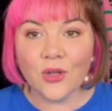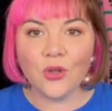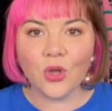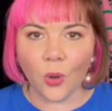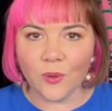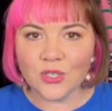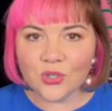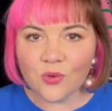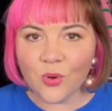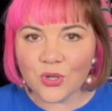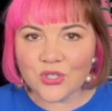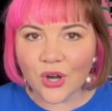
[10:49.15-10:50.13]
go into your
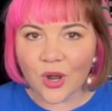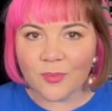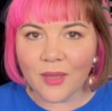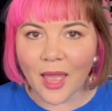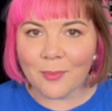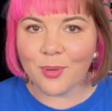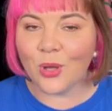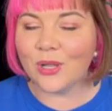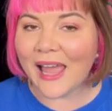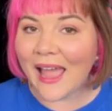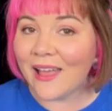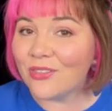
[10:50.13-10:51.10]
wardrobe and
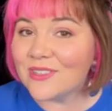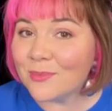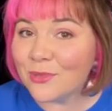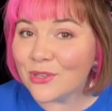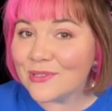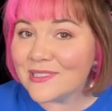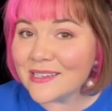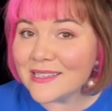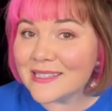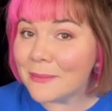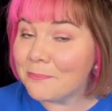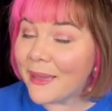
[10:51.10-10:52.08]
pull out some of those
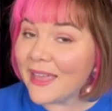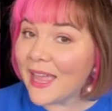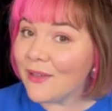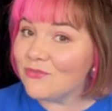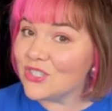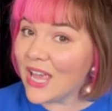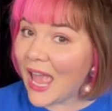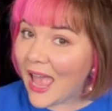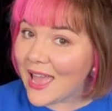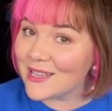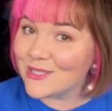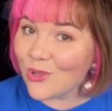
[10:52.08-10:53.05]
things that may have
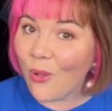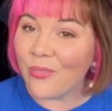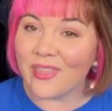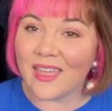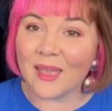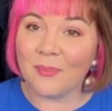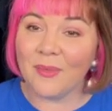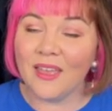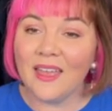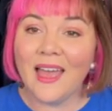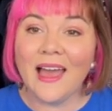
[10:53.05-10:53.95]
tags on them